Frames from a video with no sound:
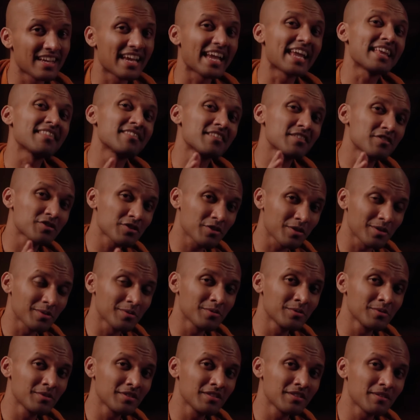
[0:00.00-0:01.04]
in the
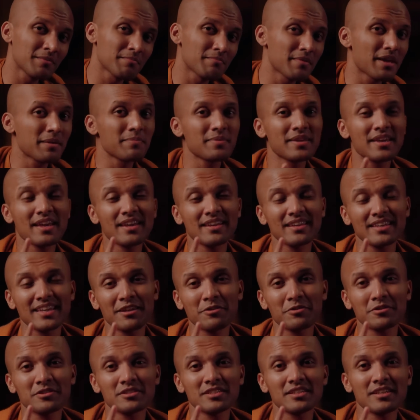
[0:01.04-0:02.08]
school. Maybe I
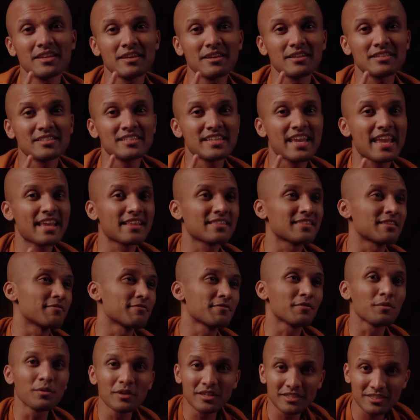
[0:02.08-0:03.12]
cannot take the
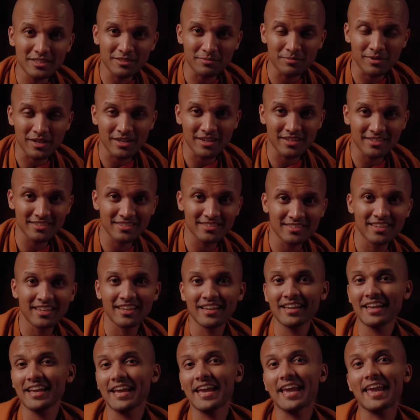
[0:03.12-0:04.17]
fullest marks
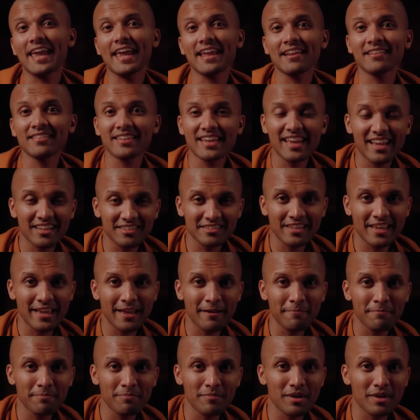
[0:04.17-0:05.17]
in the exam.